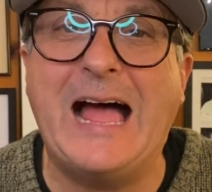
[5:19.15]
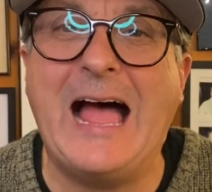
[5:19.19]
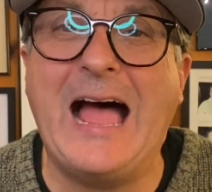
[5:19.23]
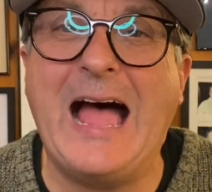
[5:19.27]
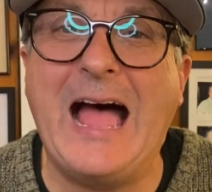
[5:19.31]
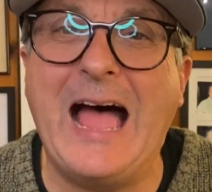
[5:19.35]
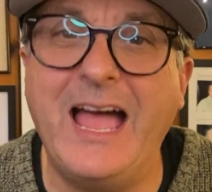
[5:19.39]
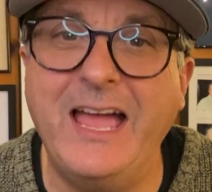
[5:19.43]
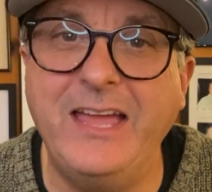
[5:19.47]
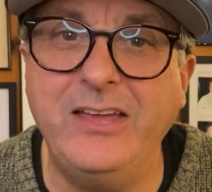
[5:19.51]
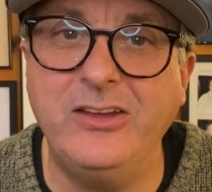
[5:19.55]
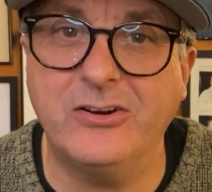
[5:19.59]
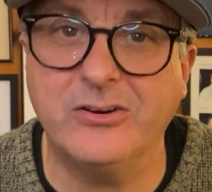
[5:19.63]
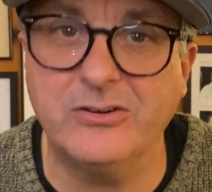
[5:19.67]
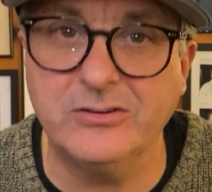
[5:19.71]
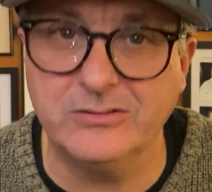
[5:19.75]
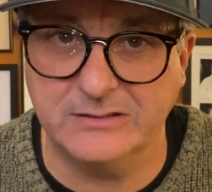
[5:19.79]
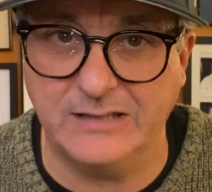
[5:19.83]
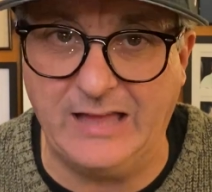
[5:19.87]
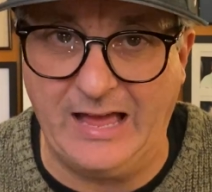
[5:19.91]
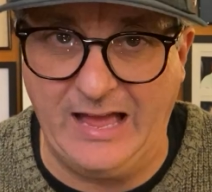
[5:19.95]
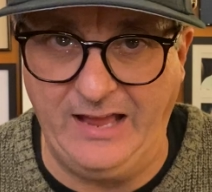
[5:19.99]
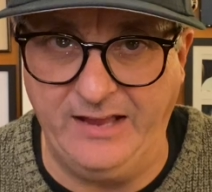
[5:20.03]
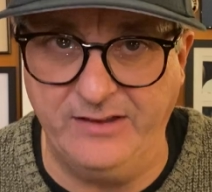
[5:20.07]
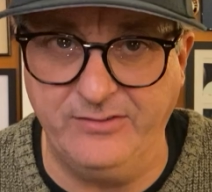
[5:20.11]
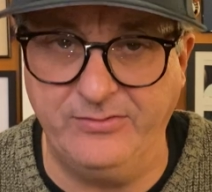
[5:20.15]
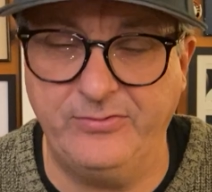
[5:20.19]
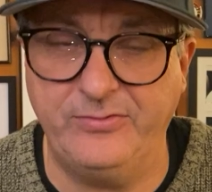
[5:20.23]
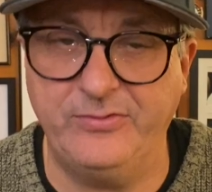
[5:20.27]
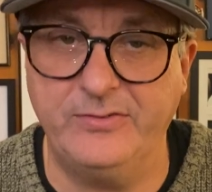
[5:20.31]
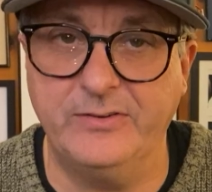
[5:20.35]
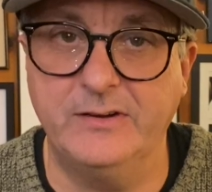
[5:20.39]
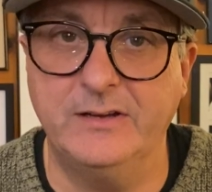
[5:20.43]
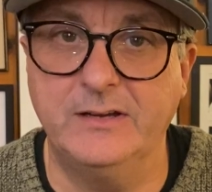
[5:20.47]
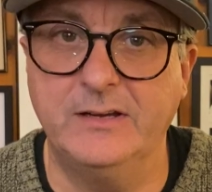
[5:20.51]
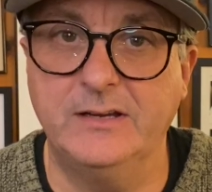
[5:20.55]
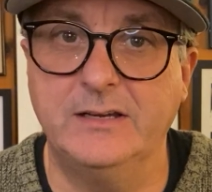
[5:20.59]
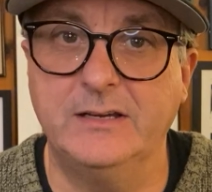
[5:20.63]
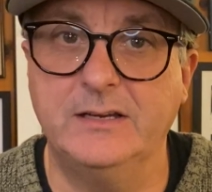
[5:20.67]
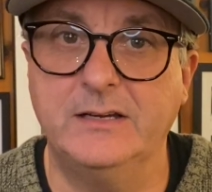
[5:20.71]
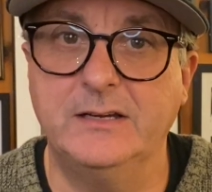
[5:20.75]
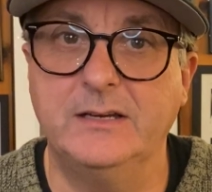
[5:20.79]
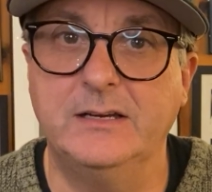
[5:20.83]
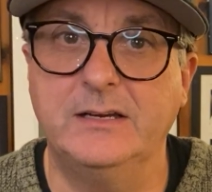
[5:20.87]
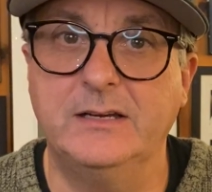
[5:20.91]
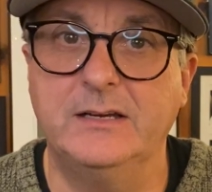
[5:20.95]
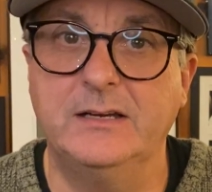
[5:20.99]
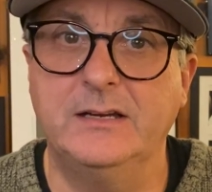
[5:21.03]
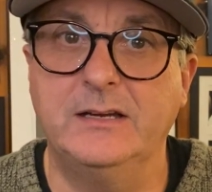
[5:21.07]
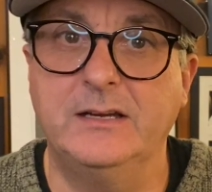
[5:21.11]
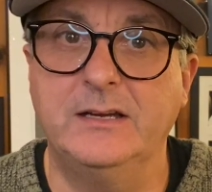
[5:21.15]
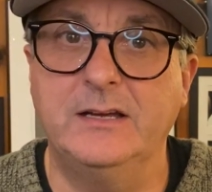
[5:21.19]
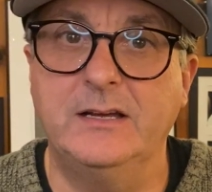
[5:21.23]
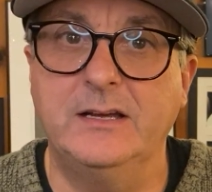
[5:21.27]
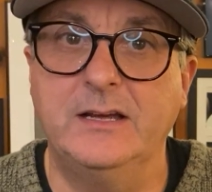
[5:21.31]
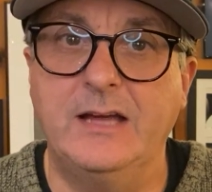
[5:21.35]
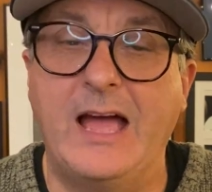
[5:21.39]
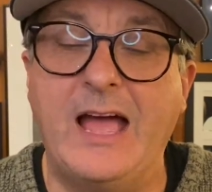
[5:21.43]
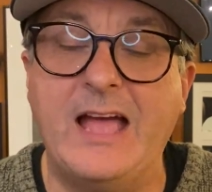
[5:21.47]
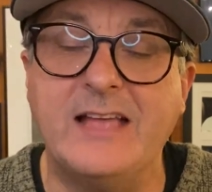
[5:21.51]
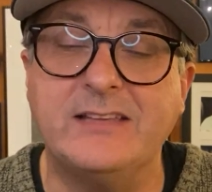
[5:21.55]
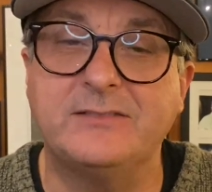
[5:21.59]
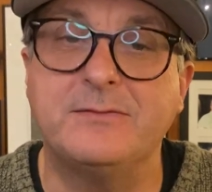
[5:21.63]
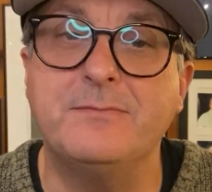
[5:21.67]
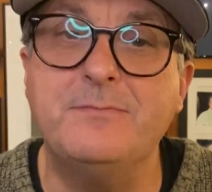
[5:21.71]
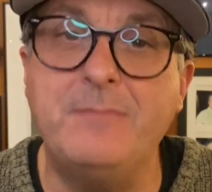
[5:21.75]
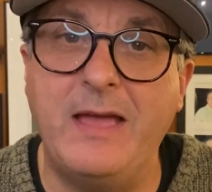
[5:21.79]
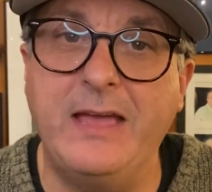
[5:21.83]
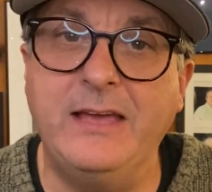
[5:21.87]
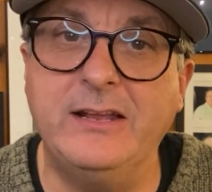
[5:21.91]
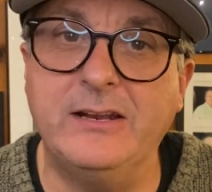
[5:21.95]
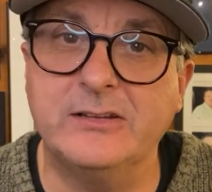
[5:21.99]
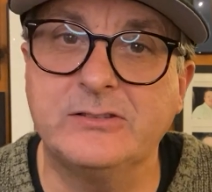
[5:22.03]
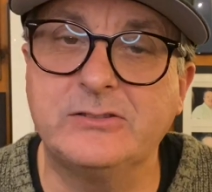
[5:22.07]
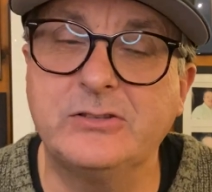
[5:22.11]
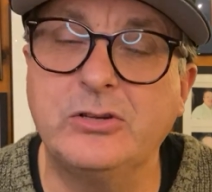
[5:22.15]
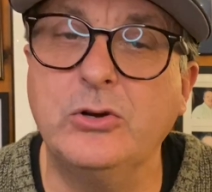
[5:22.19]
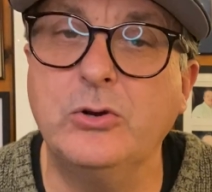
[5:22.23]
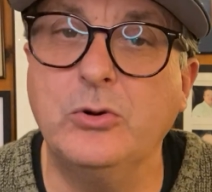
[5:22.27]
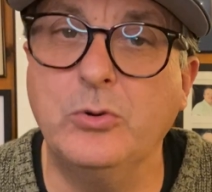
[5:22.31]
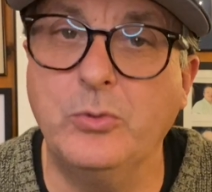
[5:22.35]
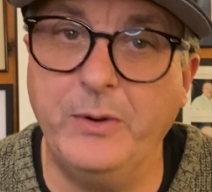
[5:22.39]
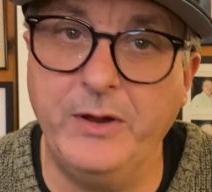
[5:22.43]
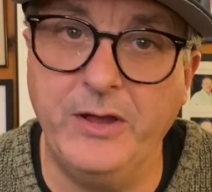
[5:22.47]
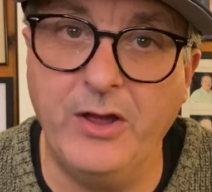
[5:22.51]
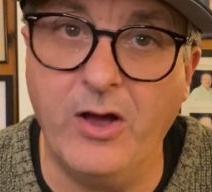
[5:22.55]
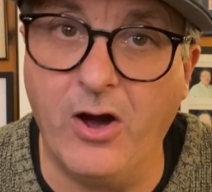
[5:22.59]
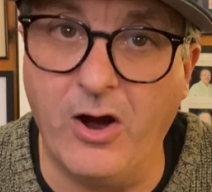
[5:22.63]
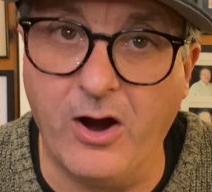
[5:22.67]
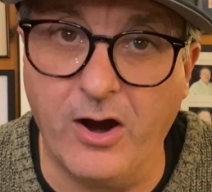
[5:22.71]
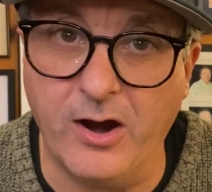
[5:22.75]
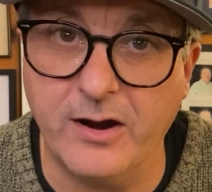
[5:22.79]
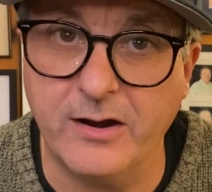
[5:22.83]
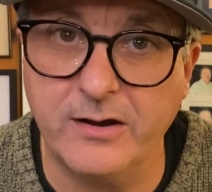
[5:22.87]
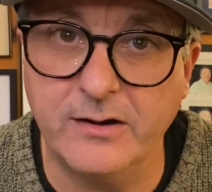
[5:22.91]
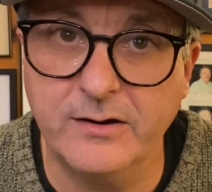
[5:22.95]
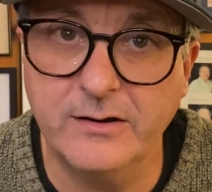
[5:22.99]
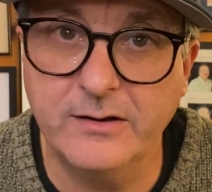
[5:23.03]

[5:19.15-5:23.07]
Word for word: entire life has made us who we are,